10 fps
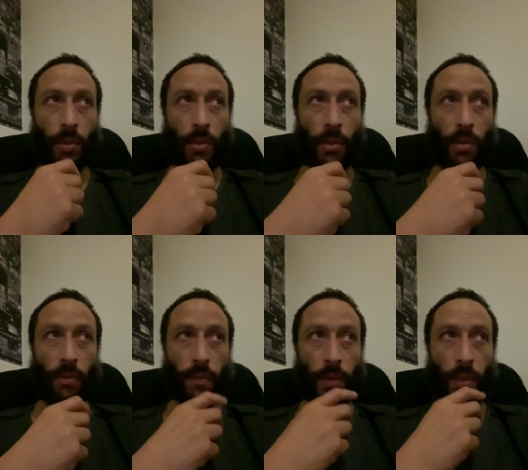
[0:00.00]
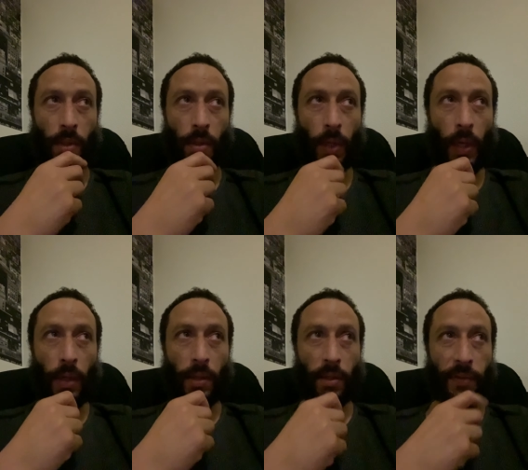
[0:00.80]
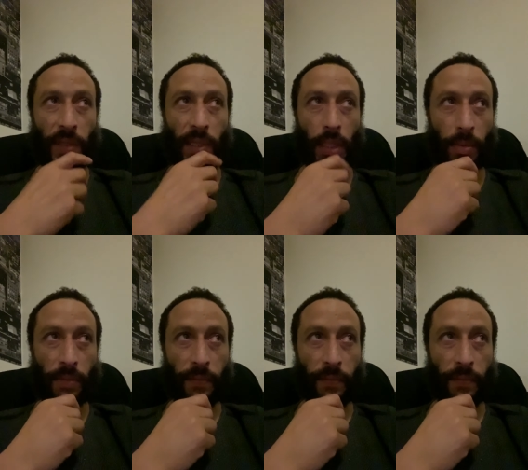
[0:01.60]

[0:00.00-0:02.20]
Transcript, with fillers: achieve, right? Different types of